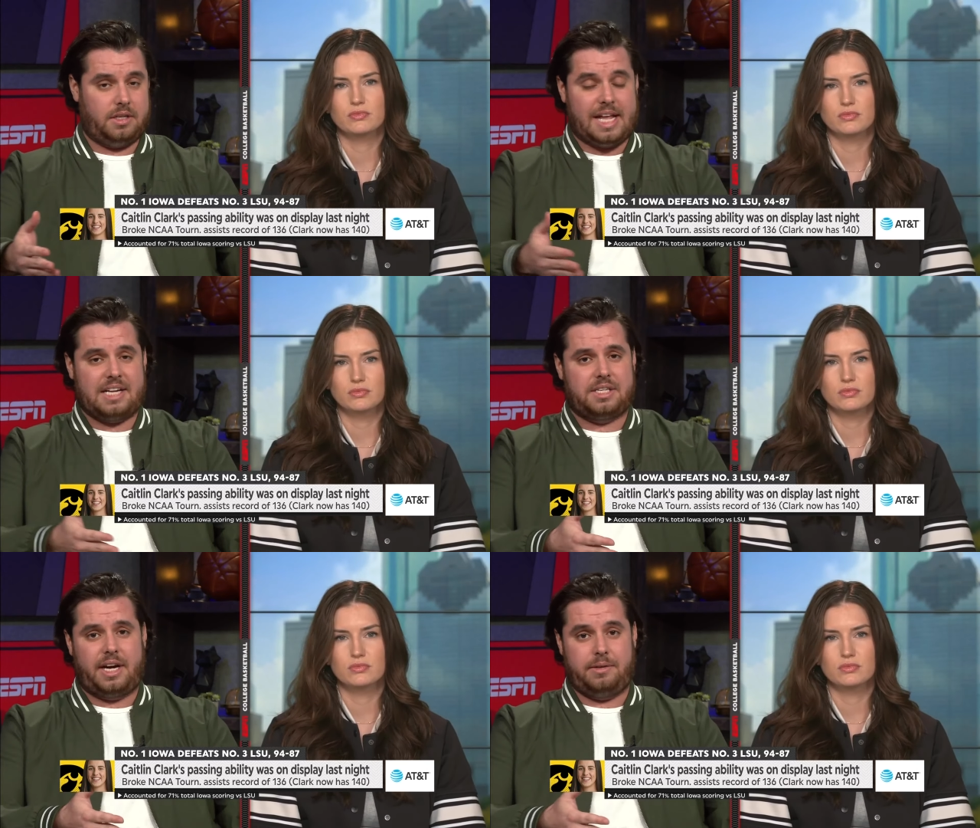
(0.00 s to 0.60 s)

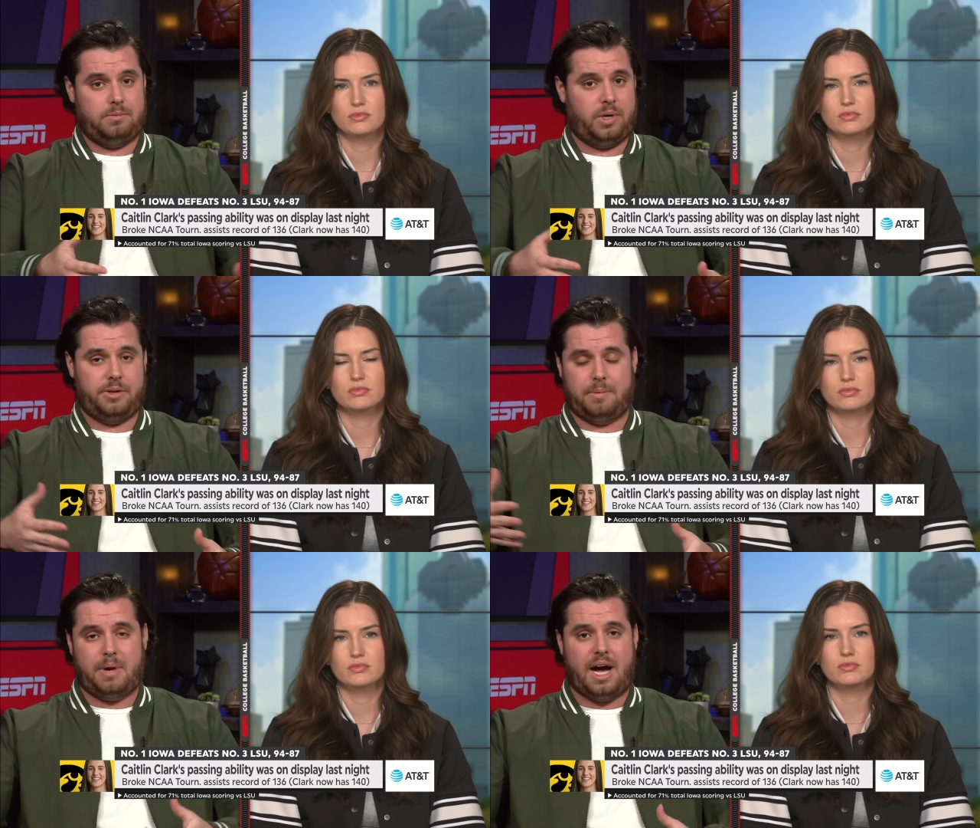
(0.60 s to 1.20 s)
Speaker 1: last night, when you
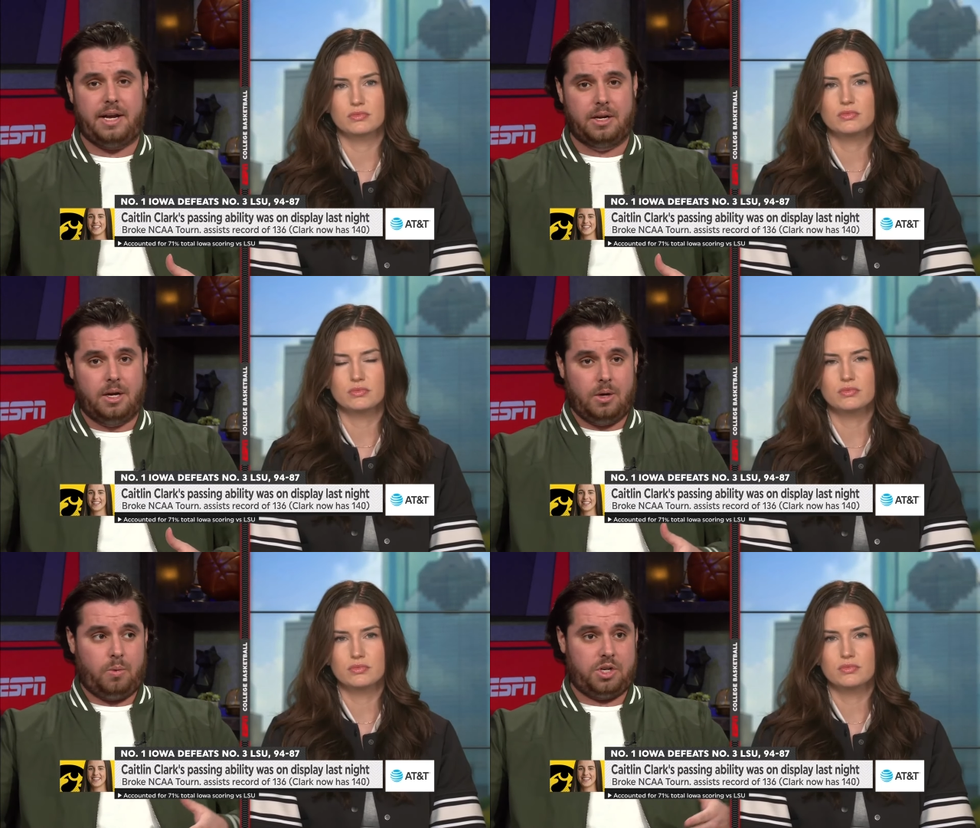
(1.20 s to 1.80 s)
combine
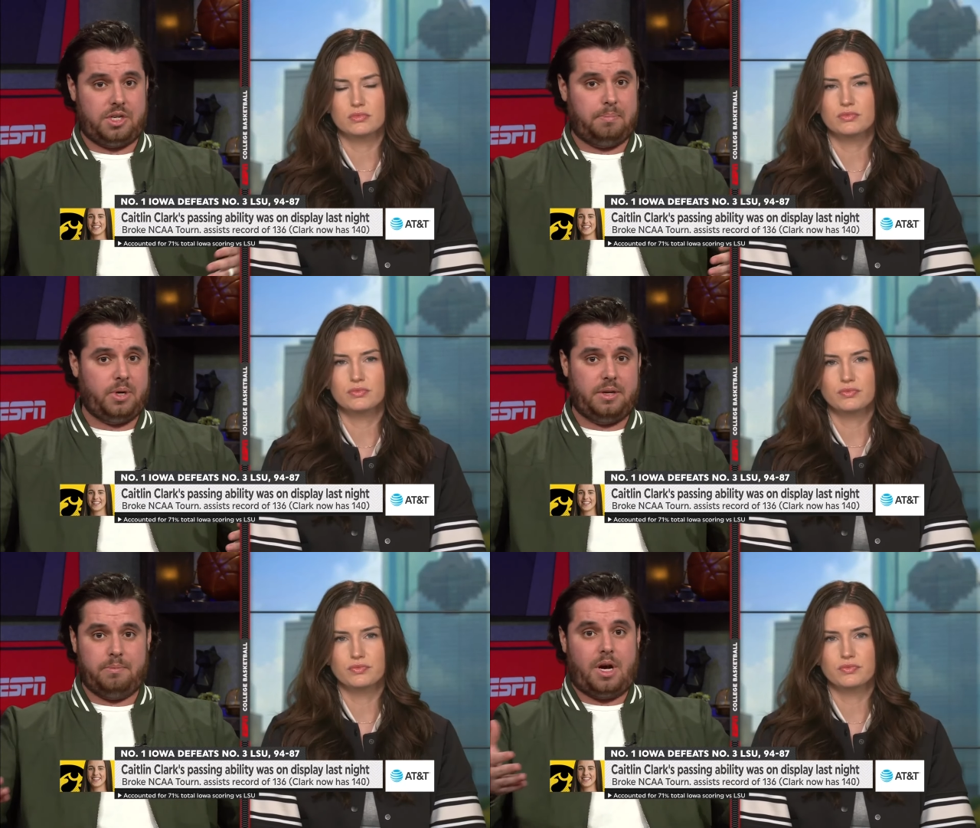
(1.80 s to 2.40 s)
what she
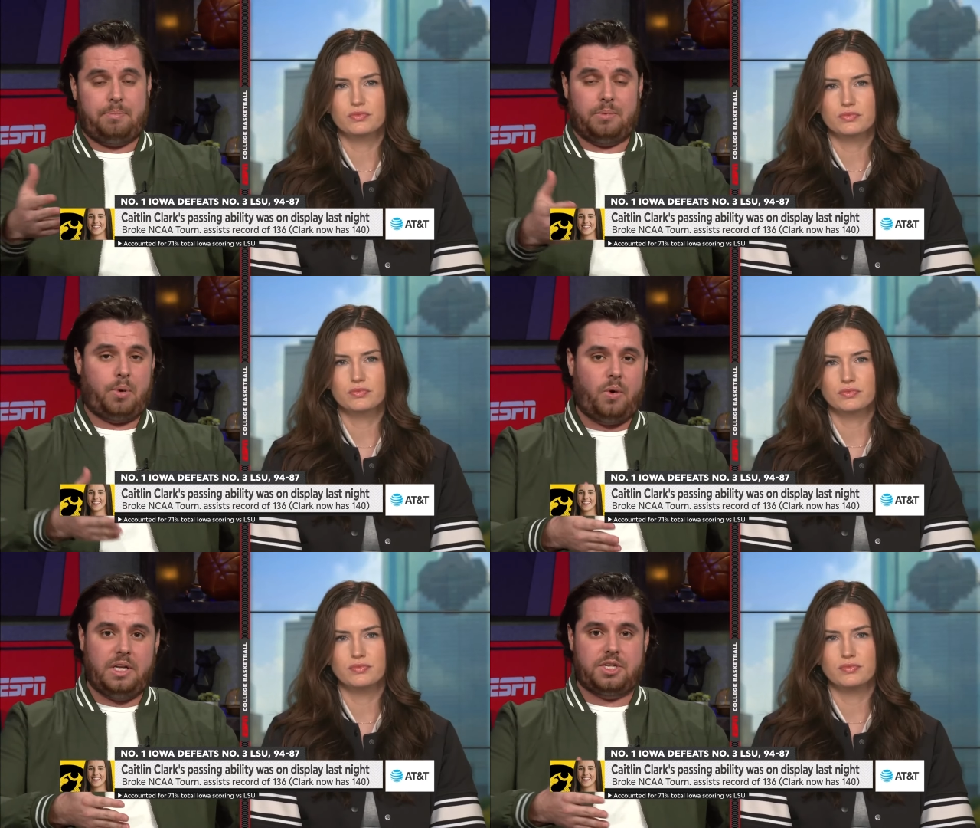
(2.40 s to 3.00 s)
put in, up with
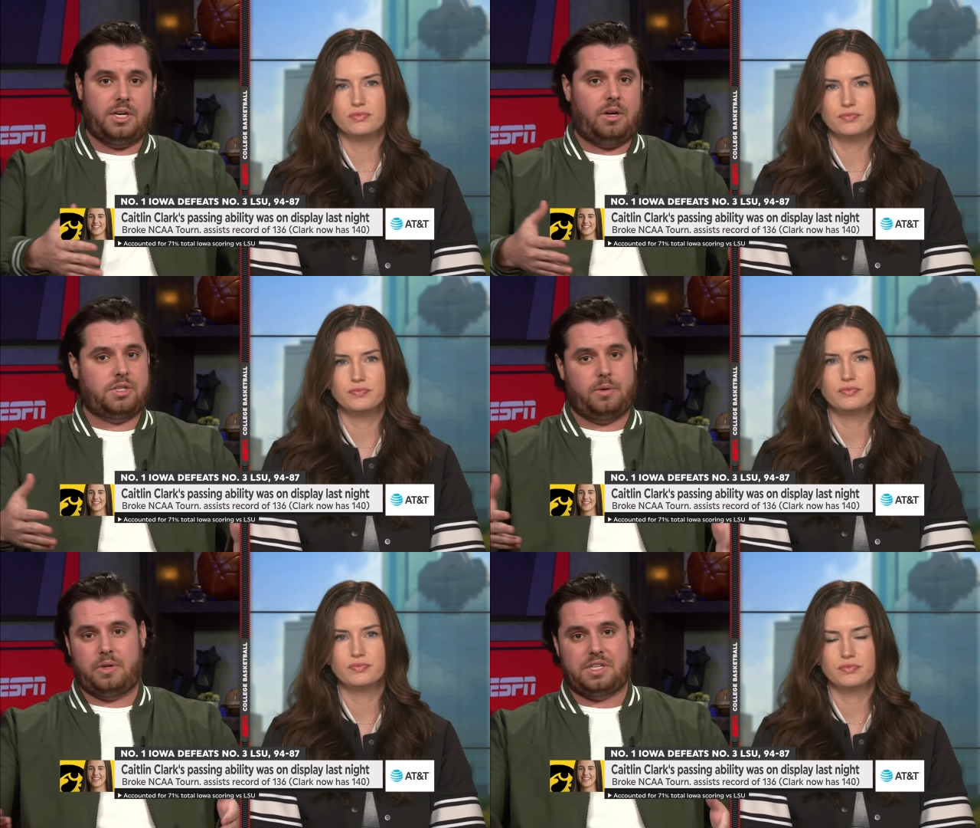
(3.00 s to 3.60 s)
points and
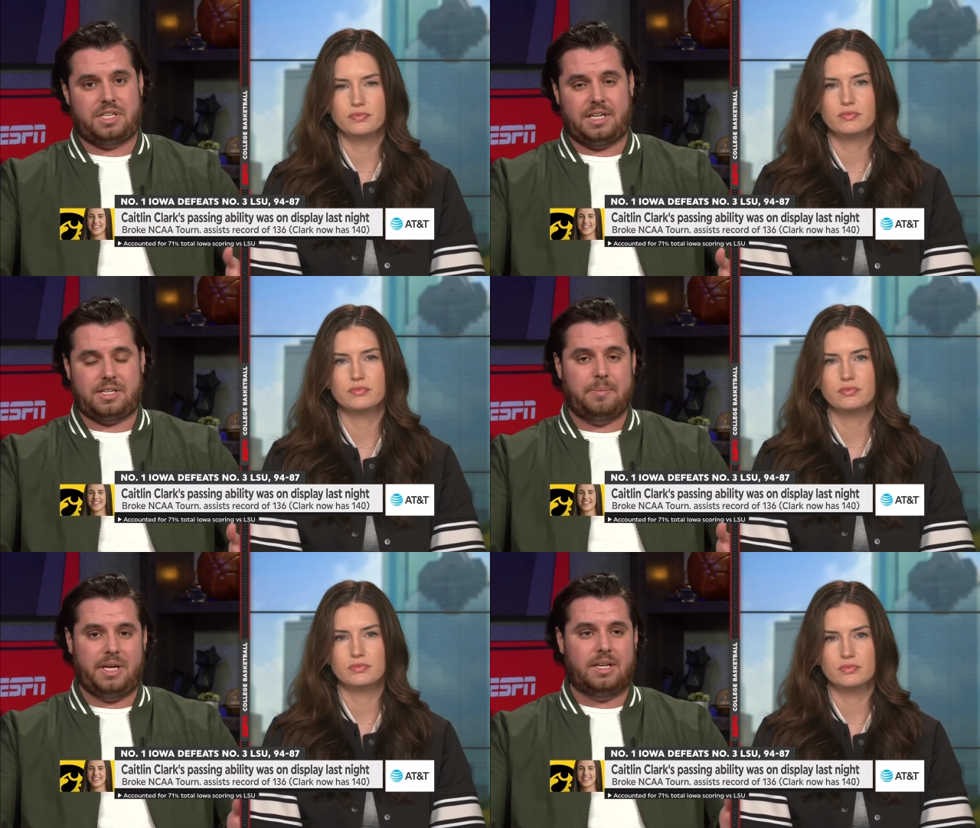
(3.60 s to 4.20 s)
also her
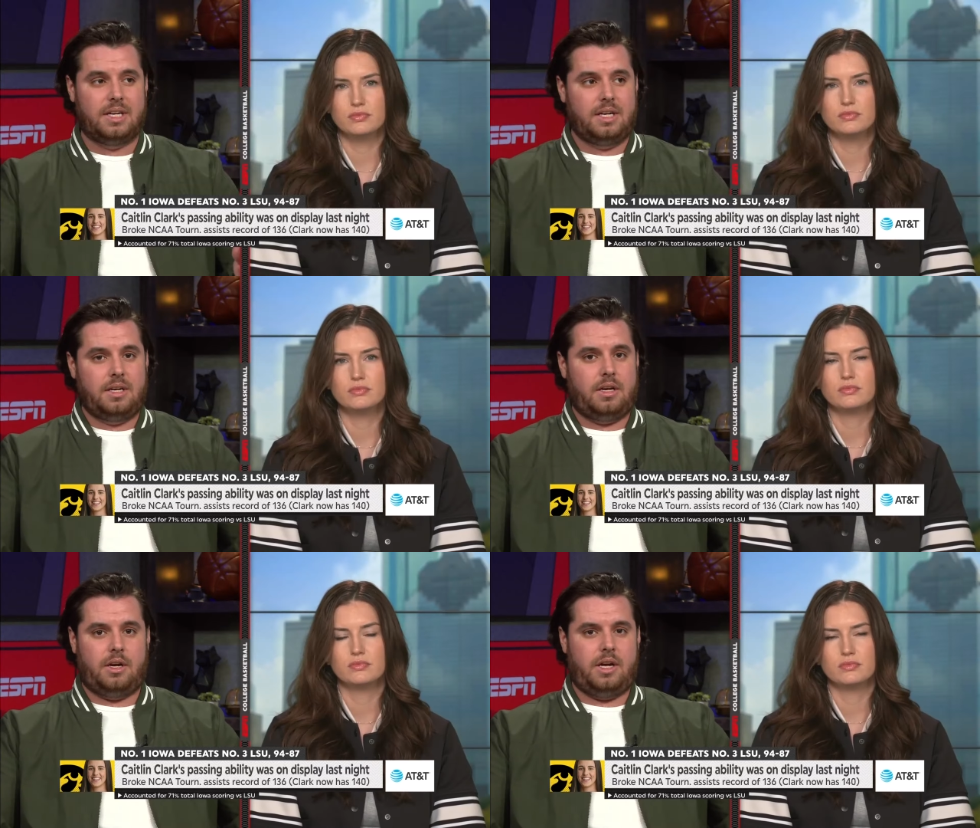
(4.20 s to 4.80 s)
assists. I mean,
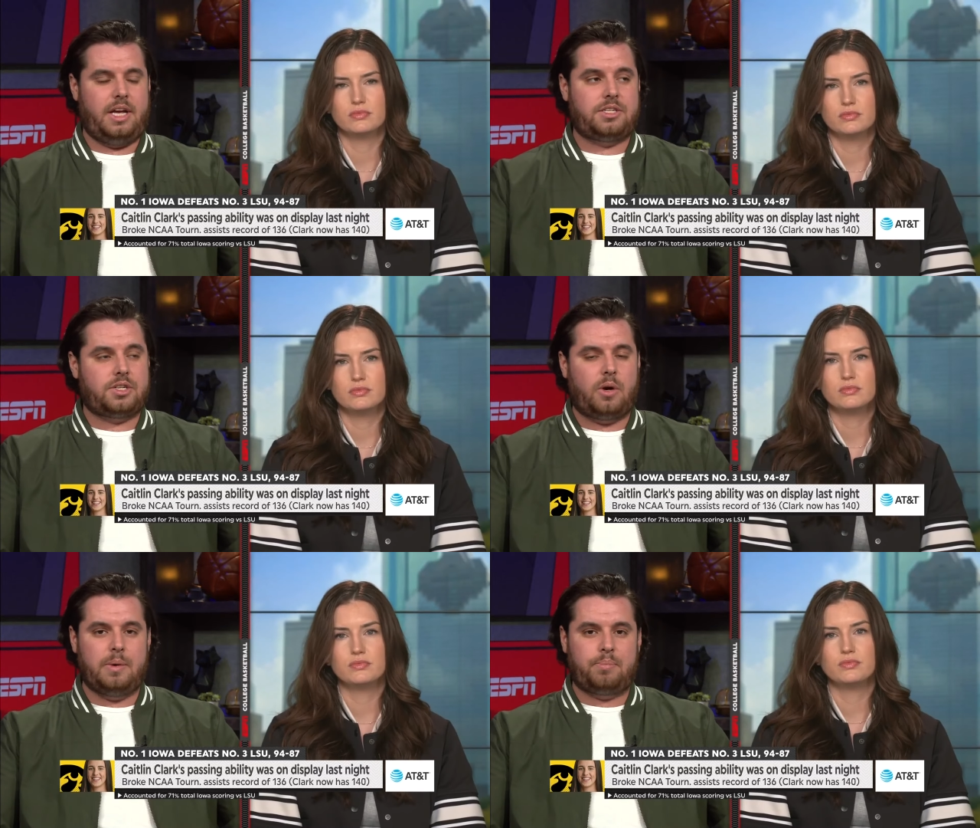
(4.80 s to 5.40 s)
it's
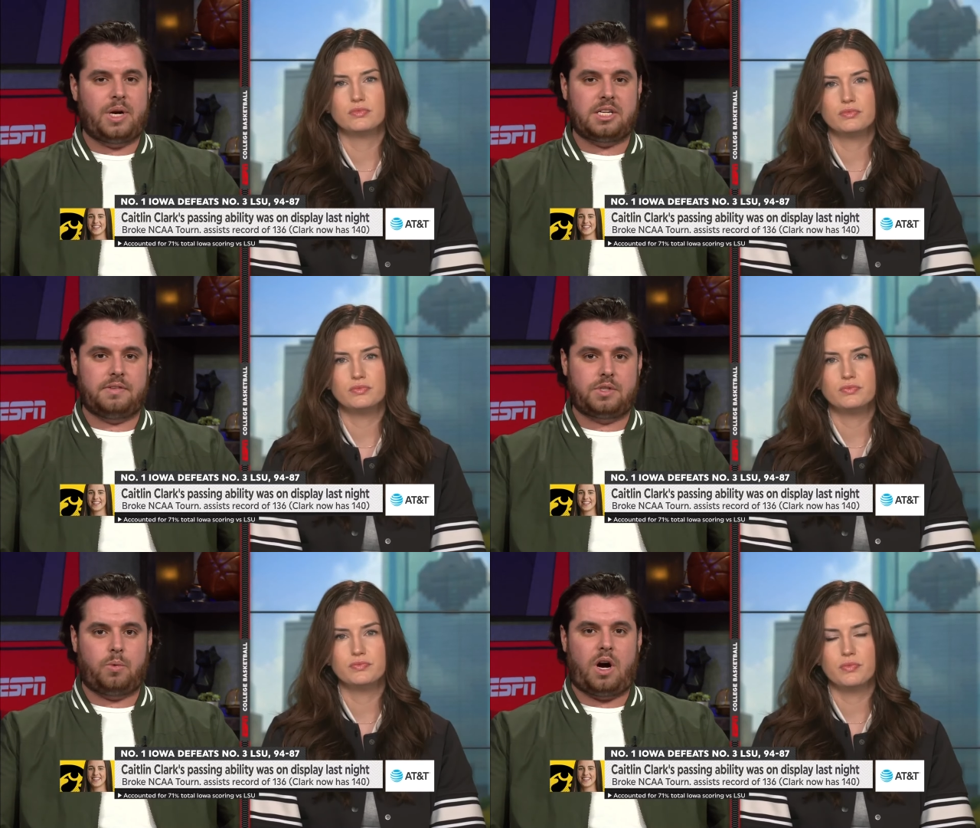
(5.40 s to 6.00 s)
so impressive
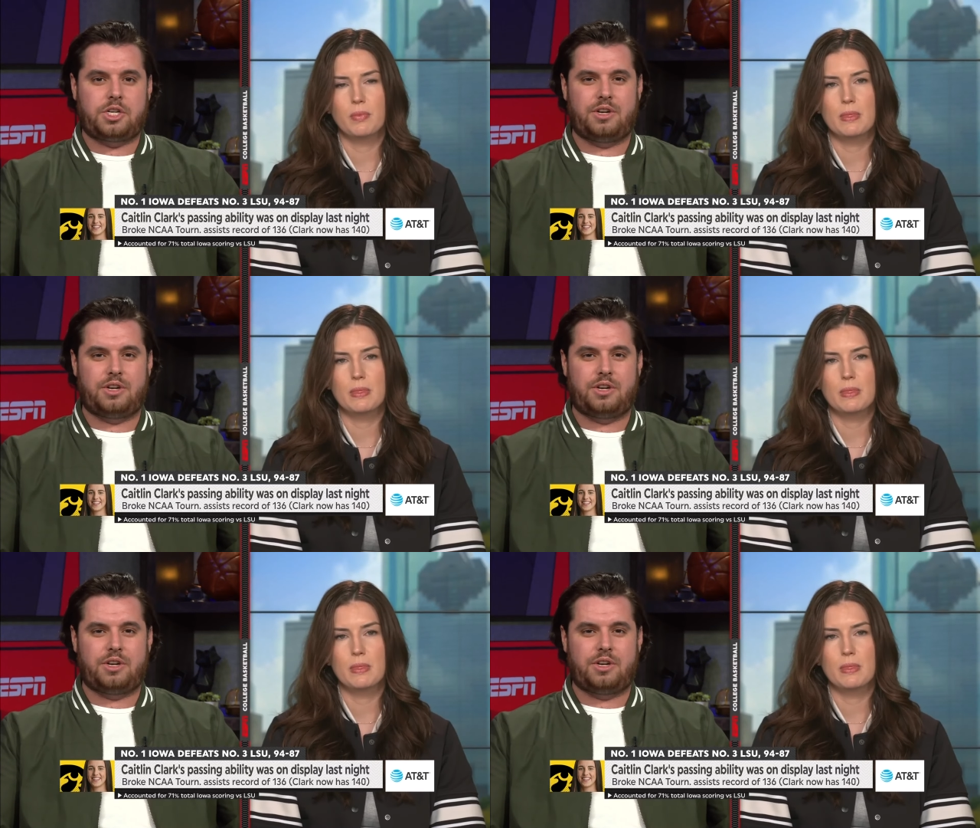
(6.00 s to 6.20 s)
to watch her